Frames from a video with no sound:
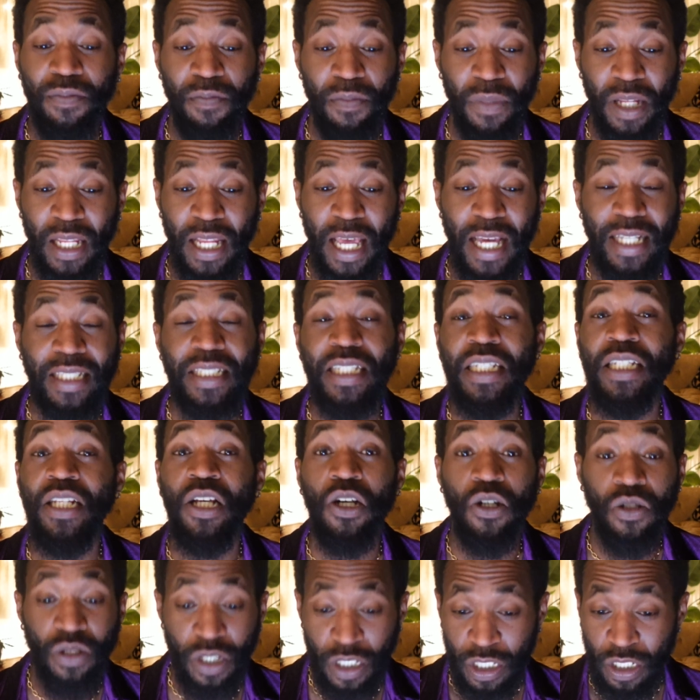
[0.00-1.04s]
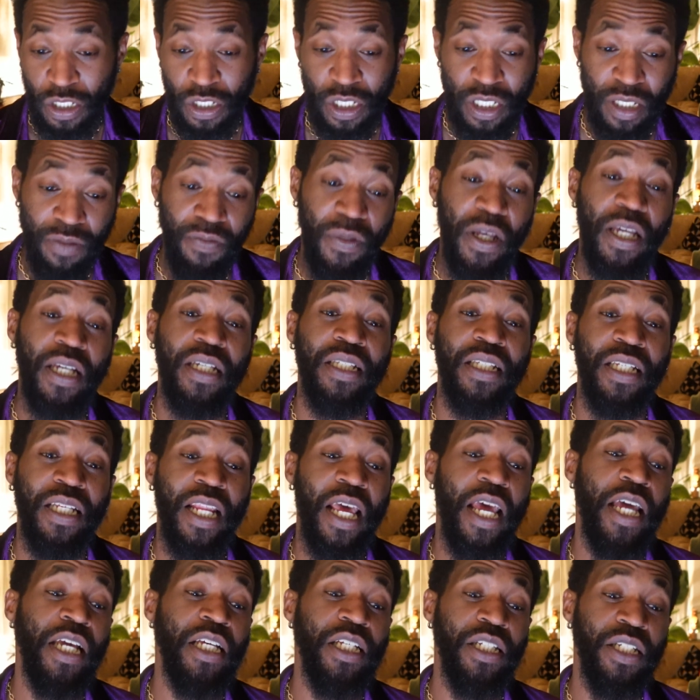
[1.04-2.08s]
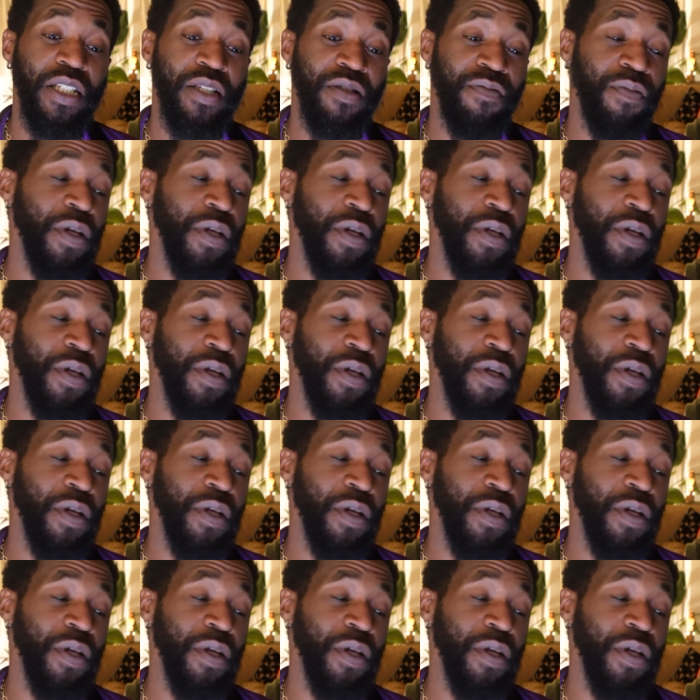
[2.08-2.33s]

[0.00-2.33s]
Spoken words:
Latinos and Hispanics and Asians,